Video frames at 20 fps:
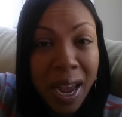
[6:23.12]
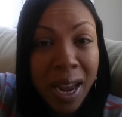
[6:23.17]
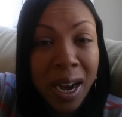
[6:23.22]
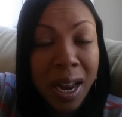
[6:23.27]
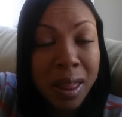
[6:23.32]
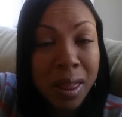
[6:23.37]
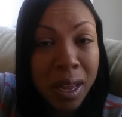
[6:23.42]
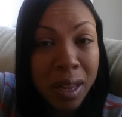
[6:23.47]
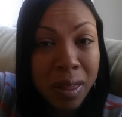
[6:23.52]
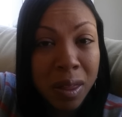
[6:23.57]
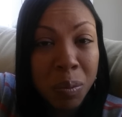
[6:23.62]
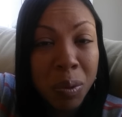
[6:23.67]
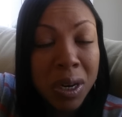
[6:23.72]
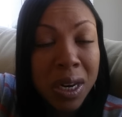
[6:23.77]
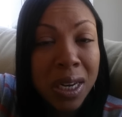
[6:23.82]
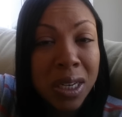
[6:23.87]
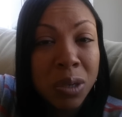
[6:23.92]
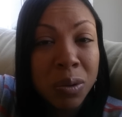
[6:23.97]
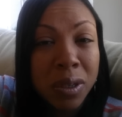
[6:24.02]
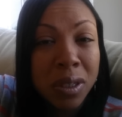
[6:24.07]
and I think that we
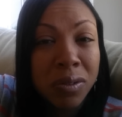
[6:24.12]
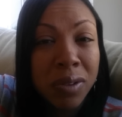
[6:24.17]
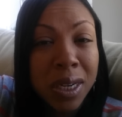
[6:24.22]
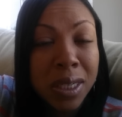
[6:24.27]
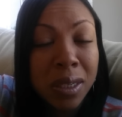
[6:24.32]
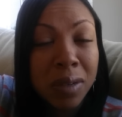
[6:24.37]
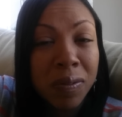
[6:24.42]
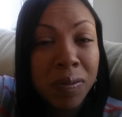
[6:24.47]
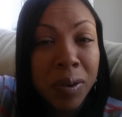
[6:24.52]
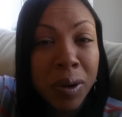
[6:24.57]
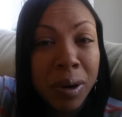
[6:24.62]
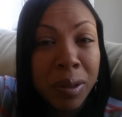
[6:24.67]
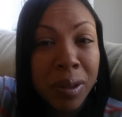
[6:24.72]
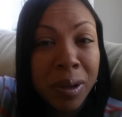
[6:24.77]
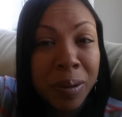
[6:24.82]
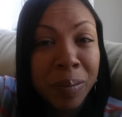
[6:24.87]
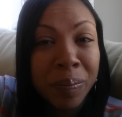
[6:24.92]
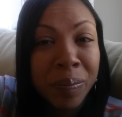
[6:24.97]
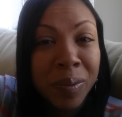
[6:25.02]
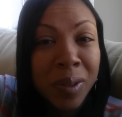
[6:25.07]
need to address it
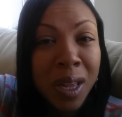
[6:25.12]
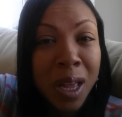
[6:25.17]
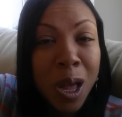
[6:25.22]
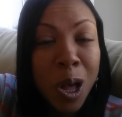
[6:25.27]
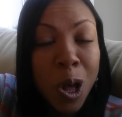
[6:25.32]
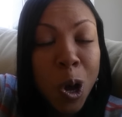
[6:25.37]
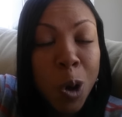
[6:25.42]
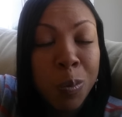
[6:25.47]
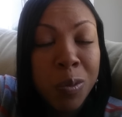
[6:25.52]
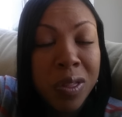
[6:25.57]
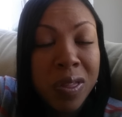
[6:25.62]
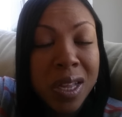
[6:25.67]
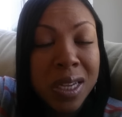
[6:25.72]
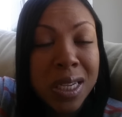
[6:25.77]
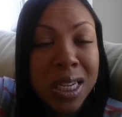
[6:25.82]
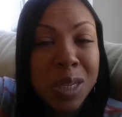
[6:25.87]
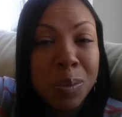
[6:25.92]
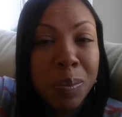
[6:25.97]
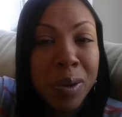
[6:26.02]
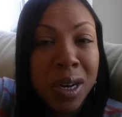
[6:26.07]
further. Hope that
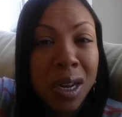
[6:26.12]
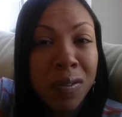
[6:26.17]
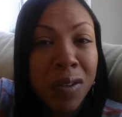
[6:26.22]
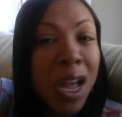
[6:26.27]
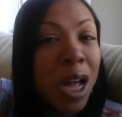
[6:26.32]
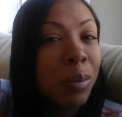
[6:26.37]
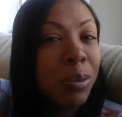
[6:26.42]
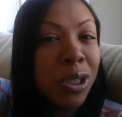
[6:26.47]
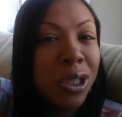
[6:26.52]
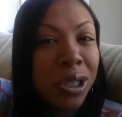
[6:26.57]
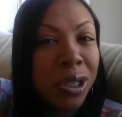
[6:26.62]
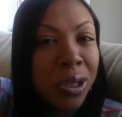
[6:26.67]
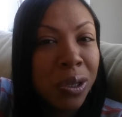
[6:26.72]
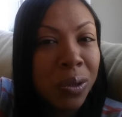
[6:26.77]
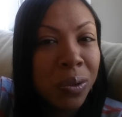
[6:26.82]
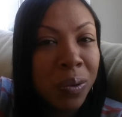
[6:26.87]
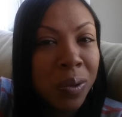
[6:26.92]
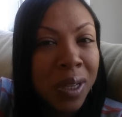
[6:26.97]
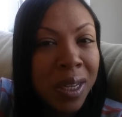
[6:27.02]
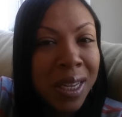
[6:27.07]
this has been of help to
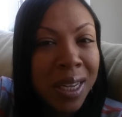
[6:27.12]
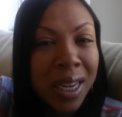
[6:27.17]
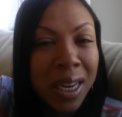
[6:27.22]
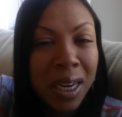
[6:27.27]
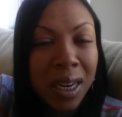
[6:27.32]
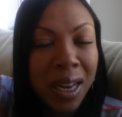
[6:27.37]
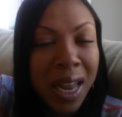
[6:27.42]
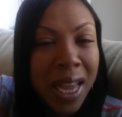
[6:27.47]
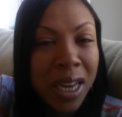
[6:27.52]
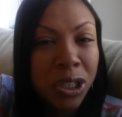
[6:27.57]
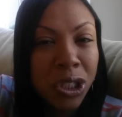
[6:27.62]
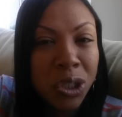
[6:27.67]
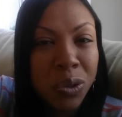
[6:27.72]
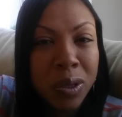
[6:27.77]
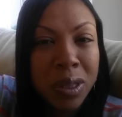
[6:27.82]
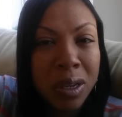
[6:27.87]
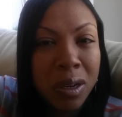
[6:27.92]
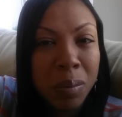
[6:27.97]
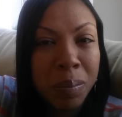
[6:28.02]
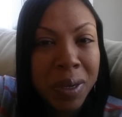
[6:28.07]
you, enlightened you
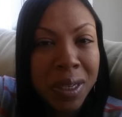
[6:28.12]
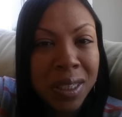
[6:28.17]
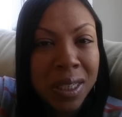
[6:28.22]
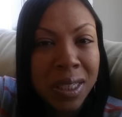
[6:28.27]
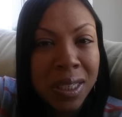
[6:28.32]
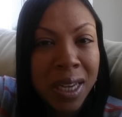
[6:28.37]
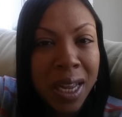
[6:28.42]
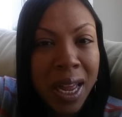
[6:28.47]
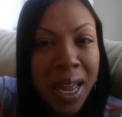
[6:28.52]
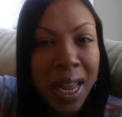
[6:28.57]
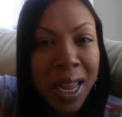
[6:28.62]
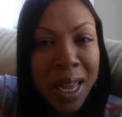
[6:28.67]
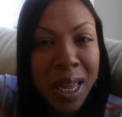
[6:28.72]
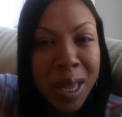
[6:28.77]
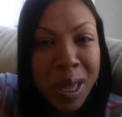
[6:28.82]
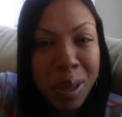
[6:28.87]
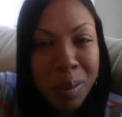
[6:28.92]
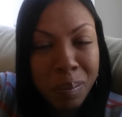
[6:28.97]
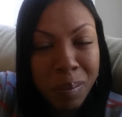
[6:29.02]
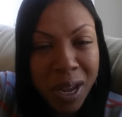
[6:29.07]
a little bit today,
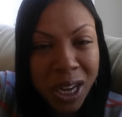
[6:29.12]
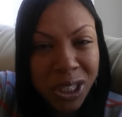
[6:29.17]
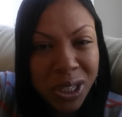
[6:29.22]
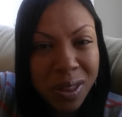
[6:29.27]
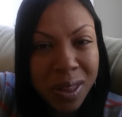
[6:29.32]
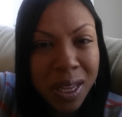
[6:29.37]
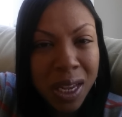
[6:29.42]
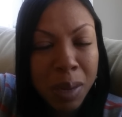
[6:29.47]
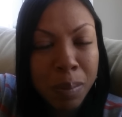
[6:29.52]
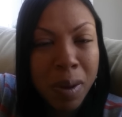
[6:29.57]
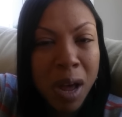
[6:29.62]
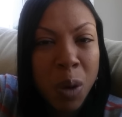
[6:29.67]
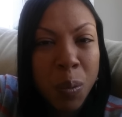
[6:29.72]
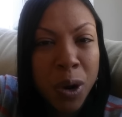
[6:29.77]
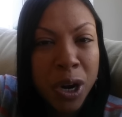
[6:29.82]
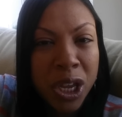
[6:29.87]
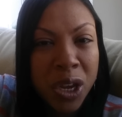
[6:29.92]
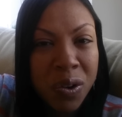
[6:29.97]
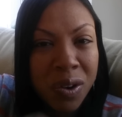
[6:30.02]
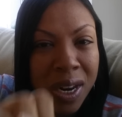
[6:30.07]
made you think about
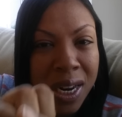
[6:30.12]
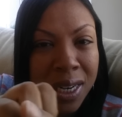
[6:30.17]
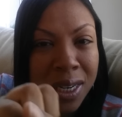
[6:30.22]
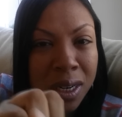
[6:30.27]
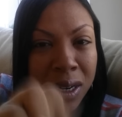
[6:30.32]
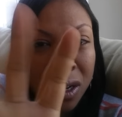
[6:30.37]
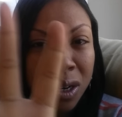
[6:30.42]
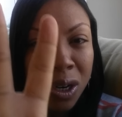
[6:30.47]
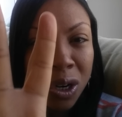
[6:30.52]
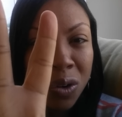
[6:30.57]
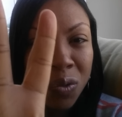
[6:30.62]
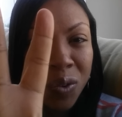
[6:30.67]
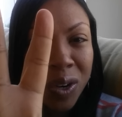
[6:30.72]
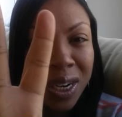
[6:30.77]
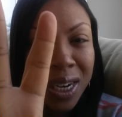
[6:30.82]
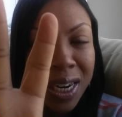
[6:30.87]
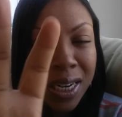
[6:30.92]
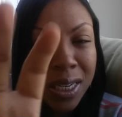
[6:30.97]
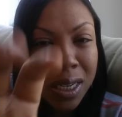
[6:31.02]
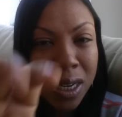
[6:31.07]
where you need to
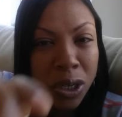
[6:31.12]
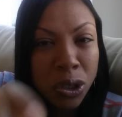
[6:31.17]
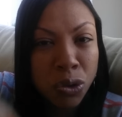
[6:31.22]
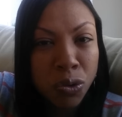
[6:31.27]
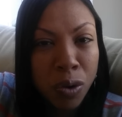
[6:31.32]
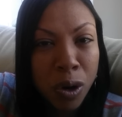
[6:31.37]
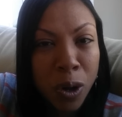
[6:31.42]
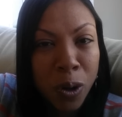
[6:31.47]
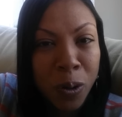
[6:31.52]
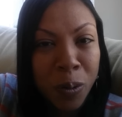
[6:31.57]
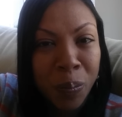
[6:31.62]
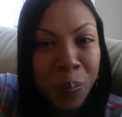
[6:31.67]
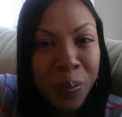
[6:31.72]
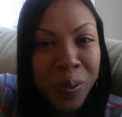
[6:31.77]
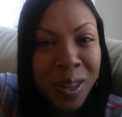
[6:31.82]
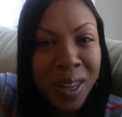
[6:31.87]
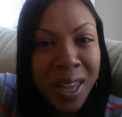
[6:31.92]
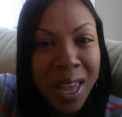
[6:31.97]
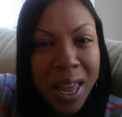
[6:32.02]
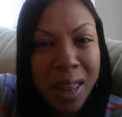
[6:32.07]
release control
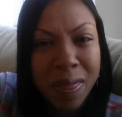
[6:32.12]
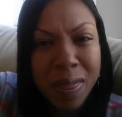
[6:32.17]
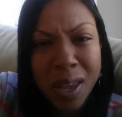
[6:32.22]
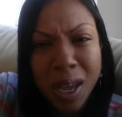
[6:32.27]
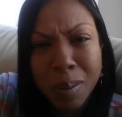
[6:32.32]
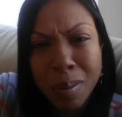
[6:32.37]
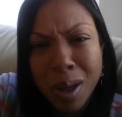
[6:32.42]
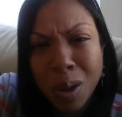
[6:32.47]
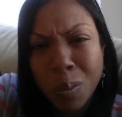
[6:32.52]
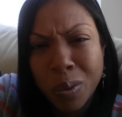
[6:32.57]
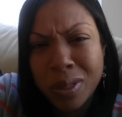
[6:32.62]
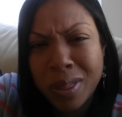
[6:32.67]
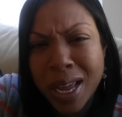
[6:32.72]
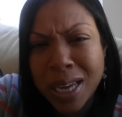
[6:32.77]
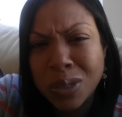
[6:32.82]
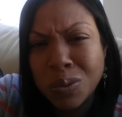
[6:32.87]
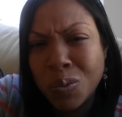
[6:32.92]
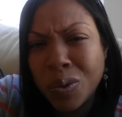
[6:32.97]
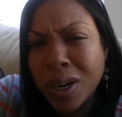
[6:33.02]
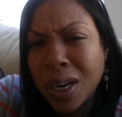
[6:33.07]
and think about what
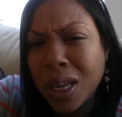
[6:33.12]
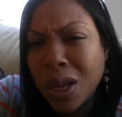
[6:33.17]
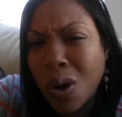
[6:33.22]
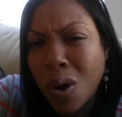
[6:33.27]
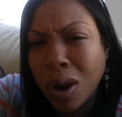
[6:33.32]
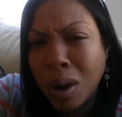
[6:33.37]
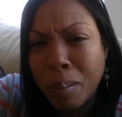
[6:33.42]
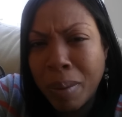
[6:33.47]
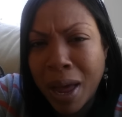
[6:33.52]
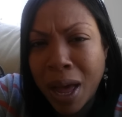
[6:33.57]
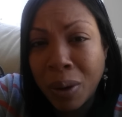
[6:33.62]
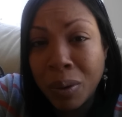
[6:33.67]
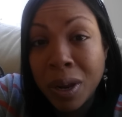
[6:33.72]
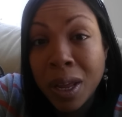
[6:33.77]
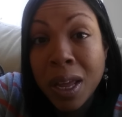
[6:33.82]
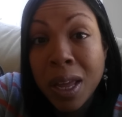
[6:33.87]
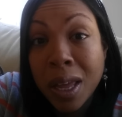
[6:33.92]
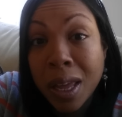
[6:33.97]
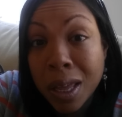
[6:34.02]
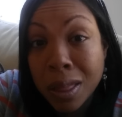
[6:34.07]
that's really all about
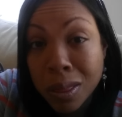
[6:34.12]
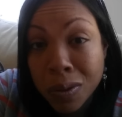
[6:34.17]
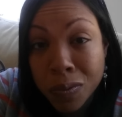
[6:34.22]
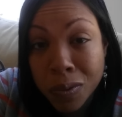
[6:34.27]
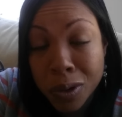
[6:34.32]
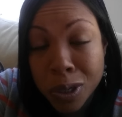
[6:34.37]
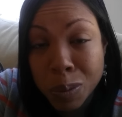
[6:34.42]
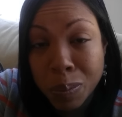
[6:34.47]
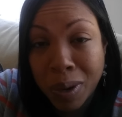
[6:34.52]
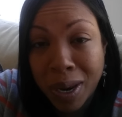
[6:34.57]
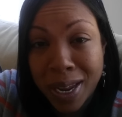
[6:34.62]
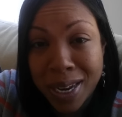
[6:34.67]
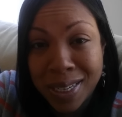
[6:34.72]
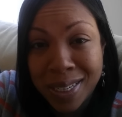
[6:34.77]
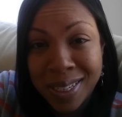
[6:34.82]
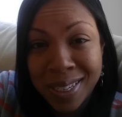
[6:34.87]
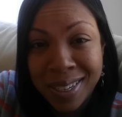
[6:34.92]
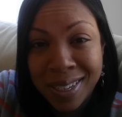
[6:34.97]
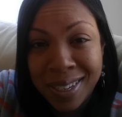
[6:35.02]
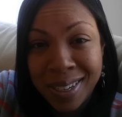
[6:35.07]
in the first
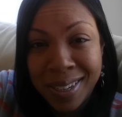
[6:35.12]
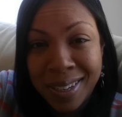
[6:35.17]
place.